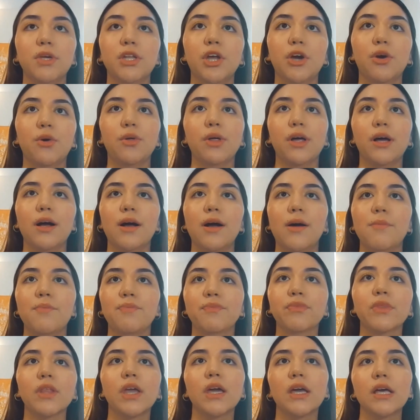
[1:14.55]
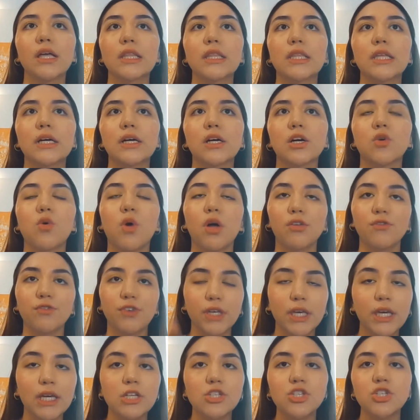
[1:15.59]
the
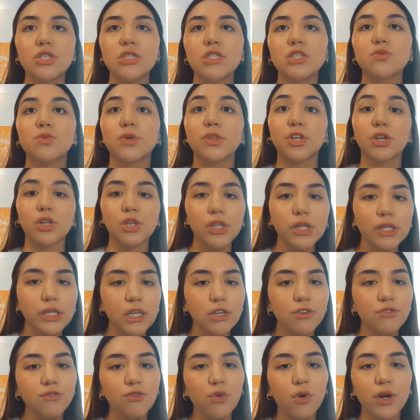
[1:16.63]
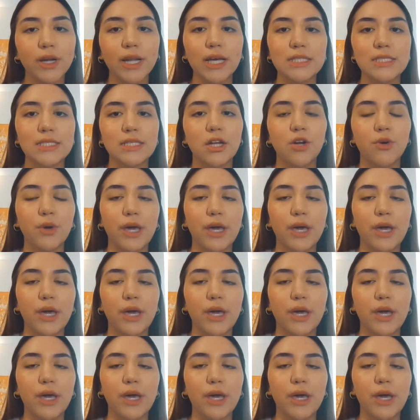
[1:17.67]
qualifications, what they're looking for, and I said,